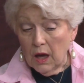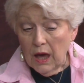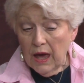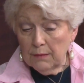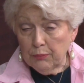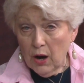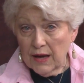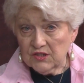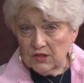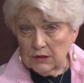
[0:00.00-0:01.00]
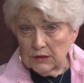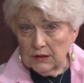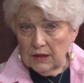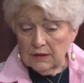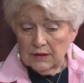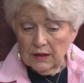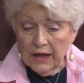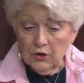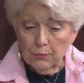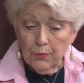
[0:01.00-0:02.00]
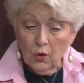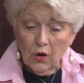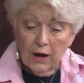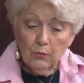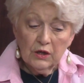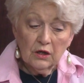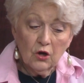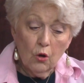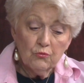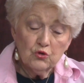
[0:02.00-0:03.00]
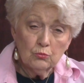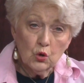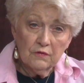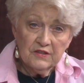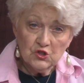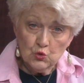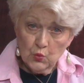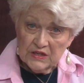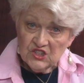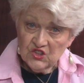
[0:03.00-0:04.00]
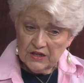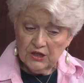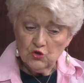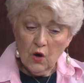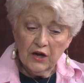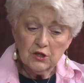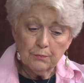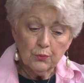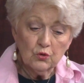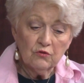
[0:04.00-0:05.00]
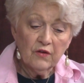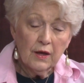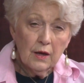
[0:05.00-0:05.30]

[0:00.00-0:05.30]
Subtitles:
and perhaps in a later program we can comb through more of his reasoning, trying to prove